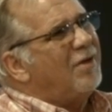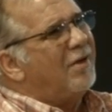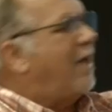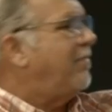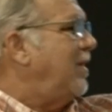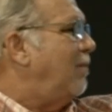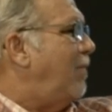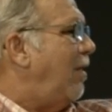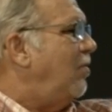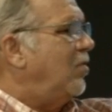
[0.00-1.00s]
I think,
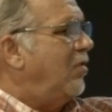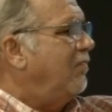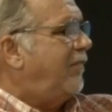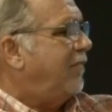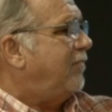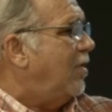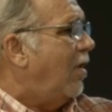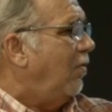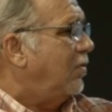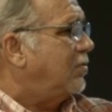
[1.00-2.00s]
about $150
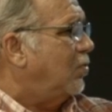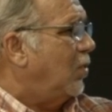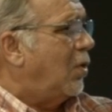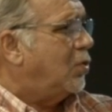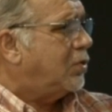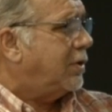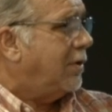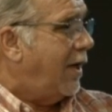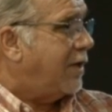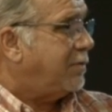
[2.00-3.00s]
on groceries
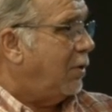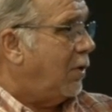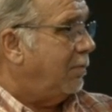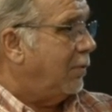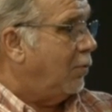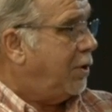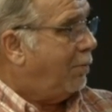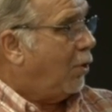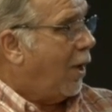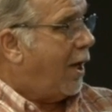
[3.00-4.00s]
last month. And when you
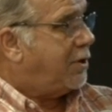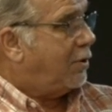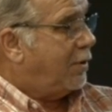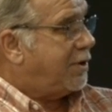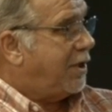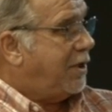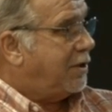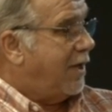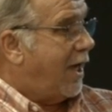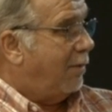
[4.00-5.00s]
pull out your receipts
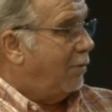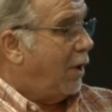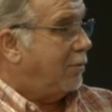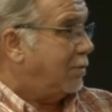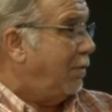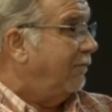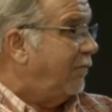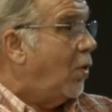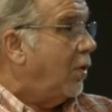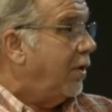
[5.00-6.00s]
and add them up, you spent
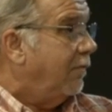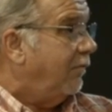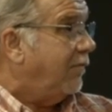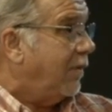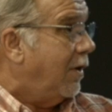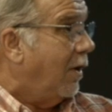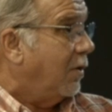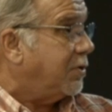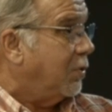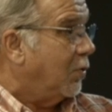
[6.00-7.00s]
$450
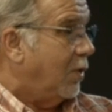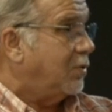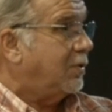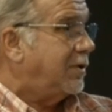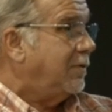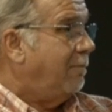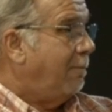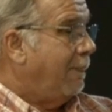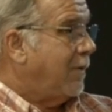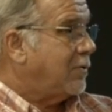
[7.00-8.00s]
on groceries.
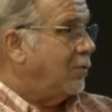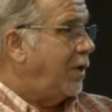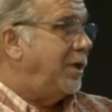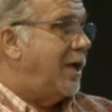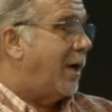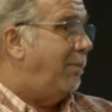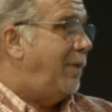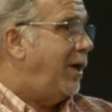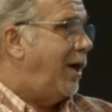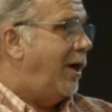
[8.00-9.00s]
So then you got a
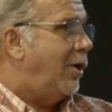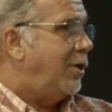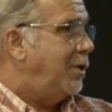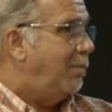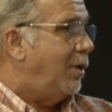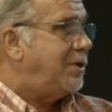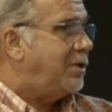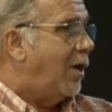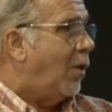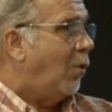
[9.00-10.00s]
big error in your
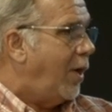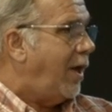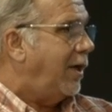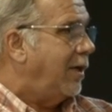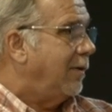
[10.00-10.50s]
budget already.